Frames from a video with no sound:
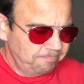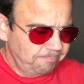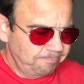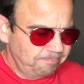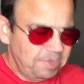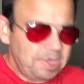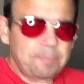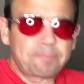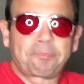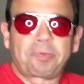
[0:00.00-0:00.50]

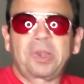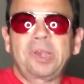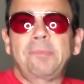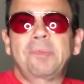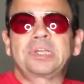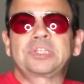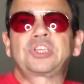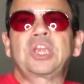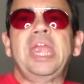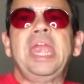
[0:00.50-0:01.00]
well, pretty
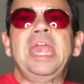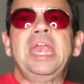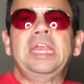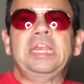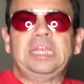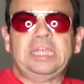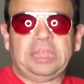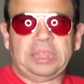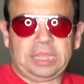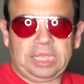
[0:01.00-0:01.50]
much
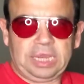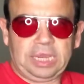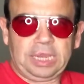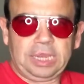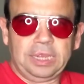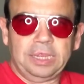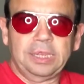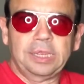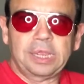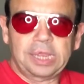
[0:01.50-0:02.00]
anything
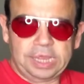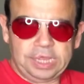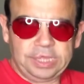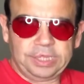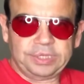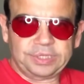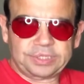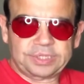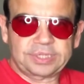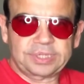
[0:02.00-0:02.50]

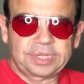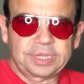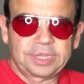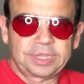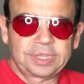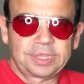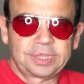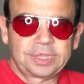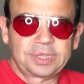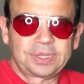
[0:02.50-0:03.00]
else.
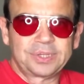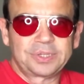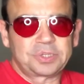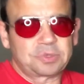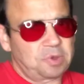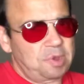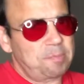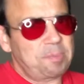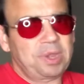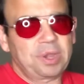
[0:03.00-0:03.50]

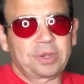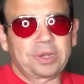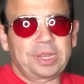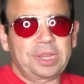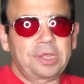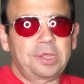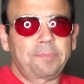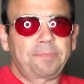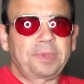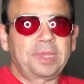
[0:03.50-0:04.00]
So I'm here to
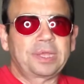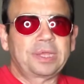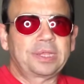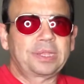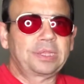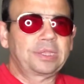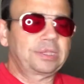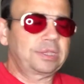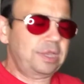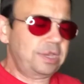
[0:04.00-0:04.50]
help
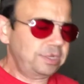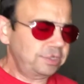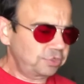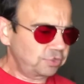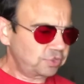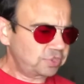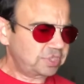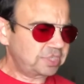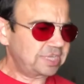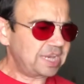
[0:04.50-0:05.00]
you
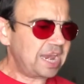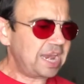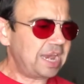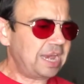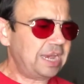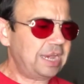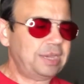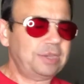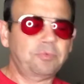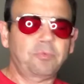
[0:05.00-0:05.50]

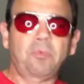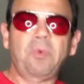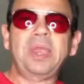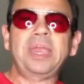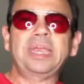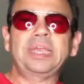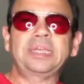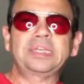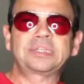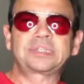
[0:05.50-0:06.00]
understand
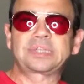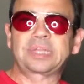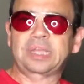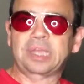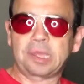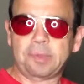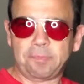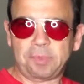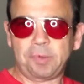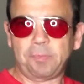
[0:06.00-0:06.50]
ways to
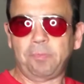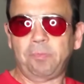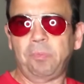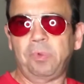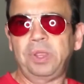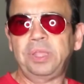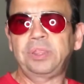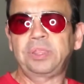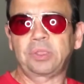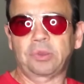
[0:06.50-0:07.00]
come up
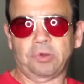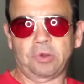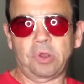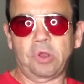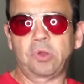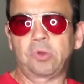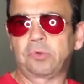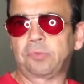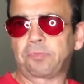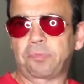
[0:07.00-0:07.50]
with your
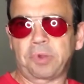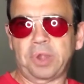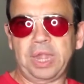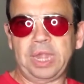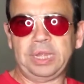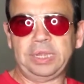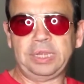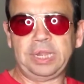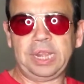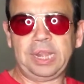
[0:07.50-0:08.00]
own
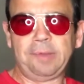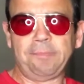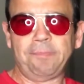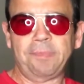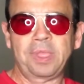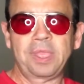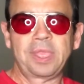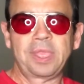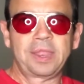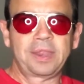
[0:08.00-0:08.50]
brand name.
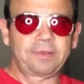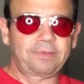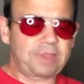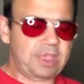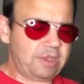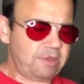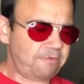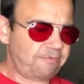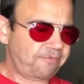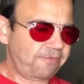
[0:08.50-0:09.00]

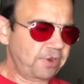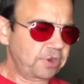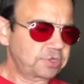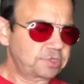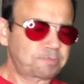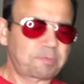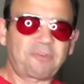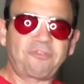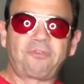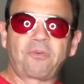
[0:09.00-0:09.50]
Now,
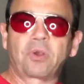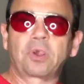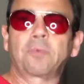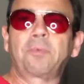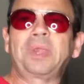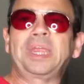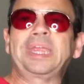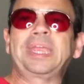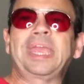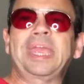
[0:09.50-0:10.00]
first, before
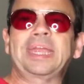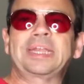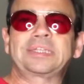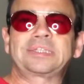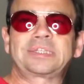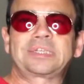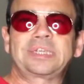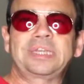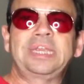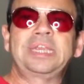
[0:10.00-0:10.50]
we
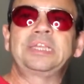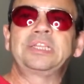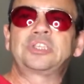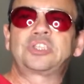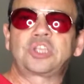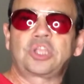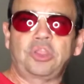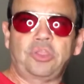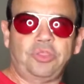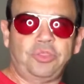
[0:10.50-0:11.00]
get
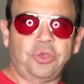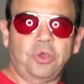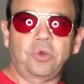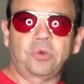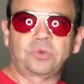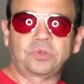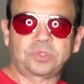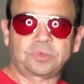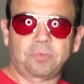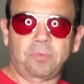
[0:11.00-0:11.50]
into
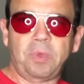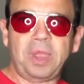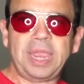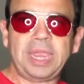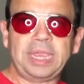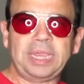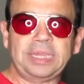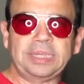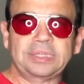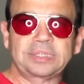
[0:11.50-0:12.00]
those
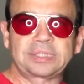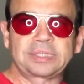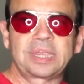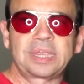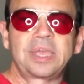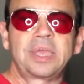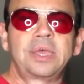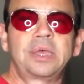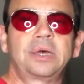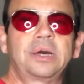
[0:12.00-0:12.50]
ways,
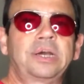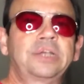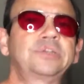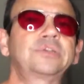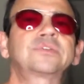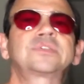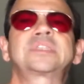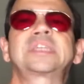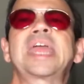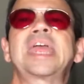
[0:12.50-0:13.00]

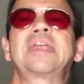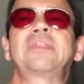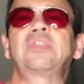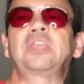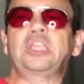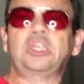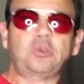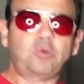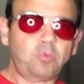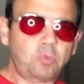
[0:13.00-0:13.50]
understand
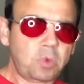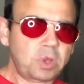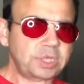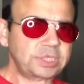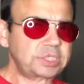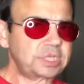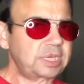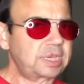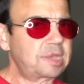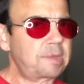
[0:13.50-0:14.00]
that you want
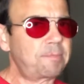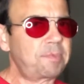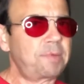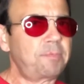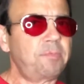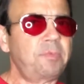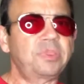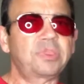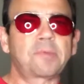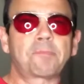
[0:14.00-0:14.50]
to come
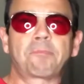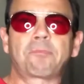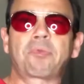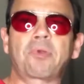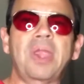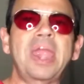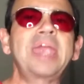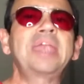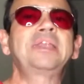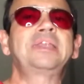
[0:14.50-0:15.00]
up with a
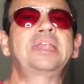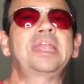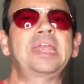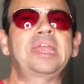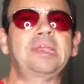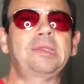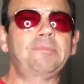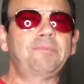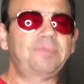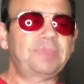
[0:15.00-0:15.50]
brand
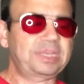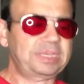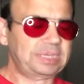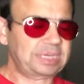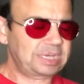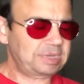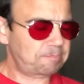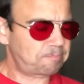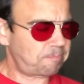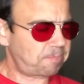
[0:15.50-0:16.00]
name that
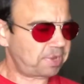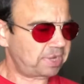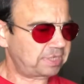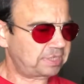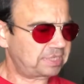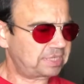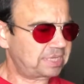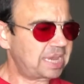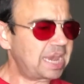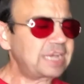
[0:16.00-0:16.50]
can
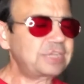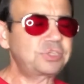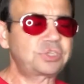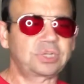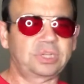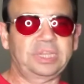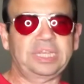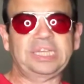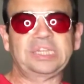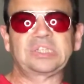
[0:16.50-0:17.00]

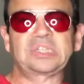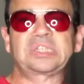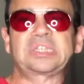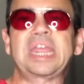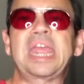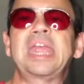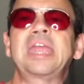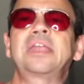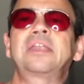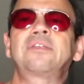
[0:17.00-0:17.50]
potentially
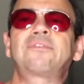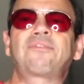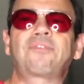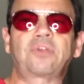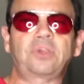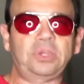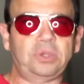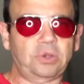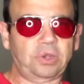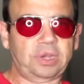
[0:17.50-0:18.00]
stand for
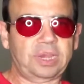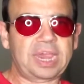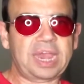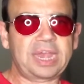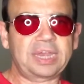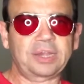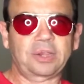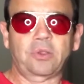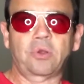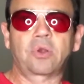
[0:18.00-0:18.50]
your
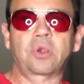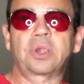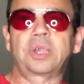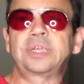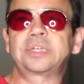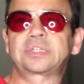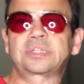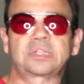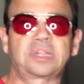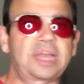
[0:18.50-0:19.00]

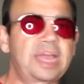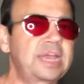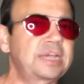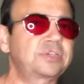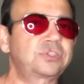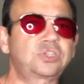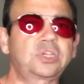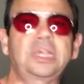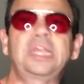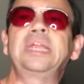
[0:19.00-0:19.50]

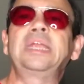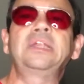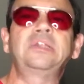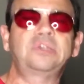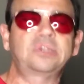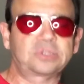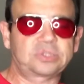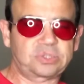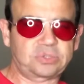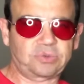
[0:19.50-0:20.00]

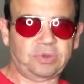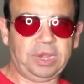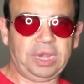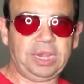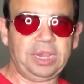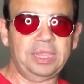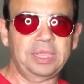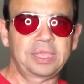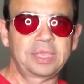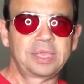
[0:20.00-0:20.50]
category/industry.
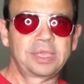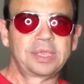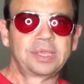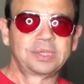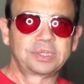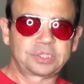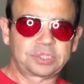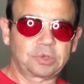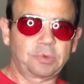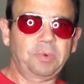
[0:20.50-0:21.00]

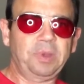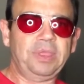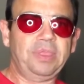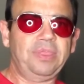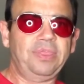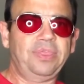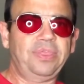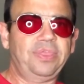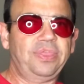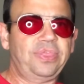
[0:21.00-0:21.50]
So with
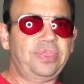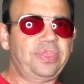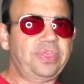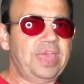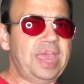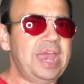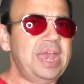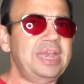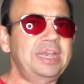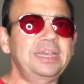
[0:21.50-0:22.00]

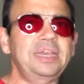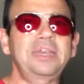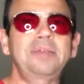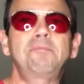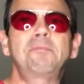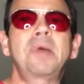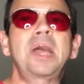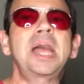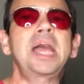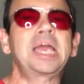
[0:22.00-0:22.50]
that in
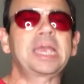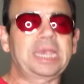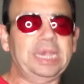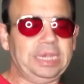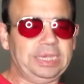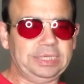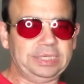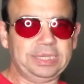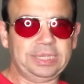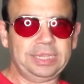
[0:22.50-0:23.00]

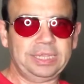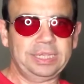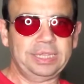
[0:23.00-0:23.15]
mind,